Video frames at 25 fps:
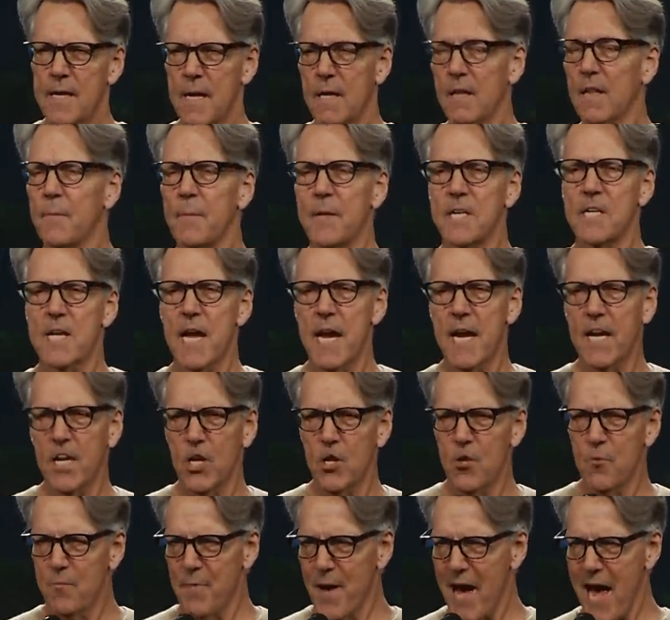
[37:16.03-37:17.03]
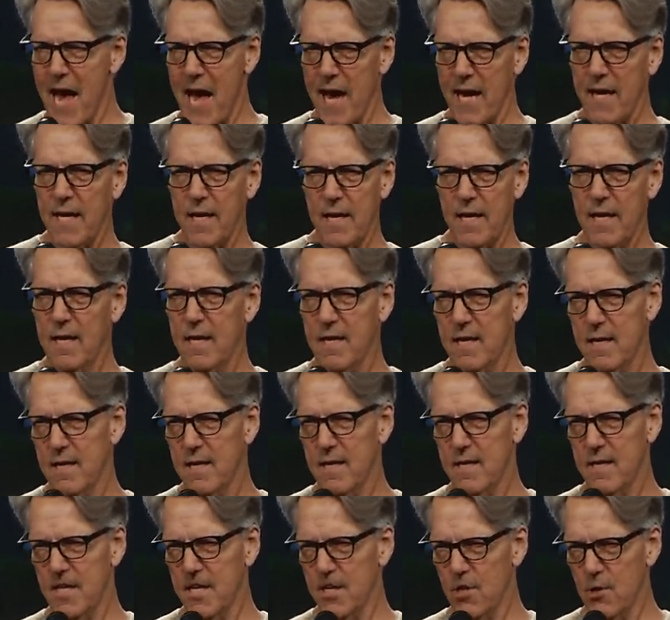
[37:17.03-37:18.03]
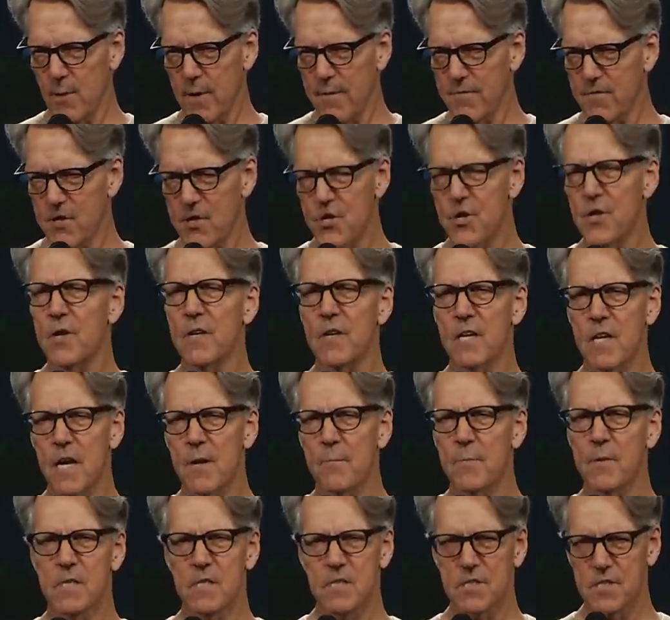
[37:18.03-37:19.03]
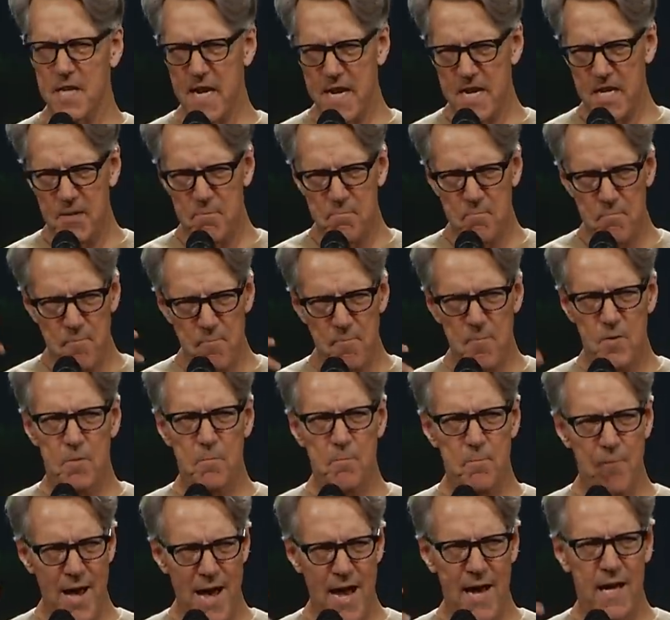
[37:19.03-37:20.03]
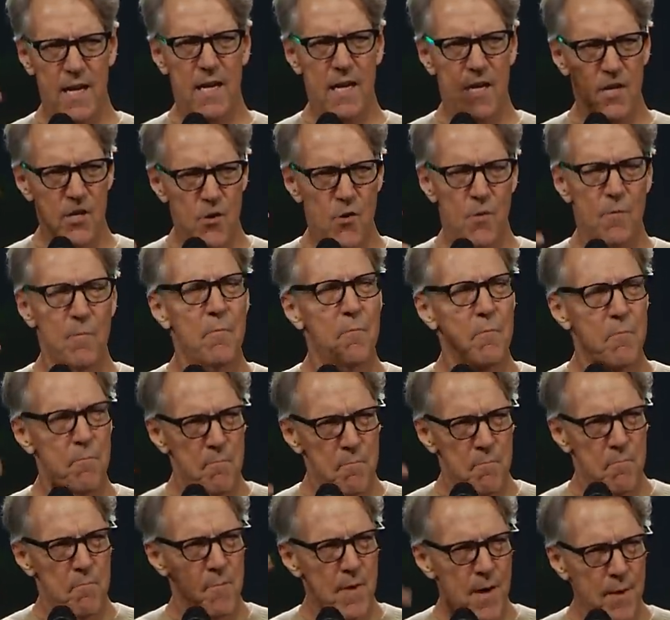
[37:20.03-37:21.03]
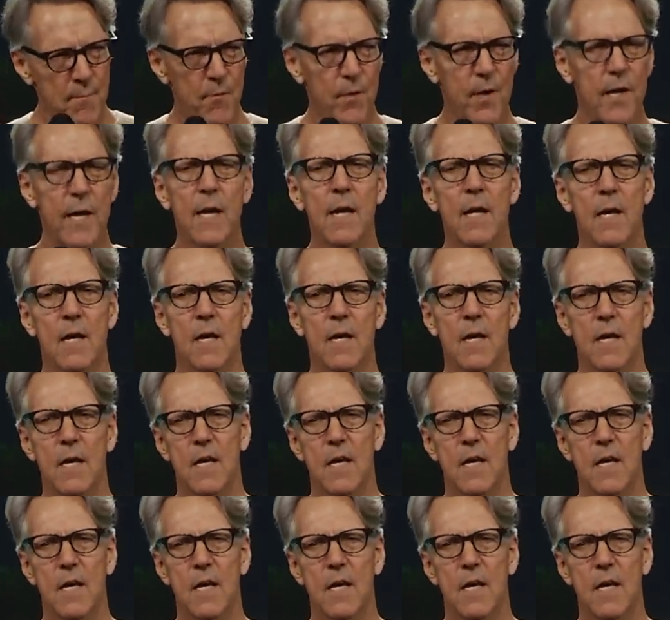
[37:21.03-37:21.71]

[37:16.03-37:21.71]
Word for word: Now, let me take you back. You don't have to turn there, but just take back in your memory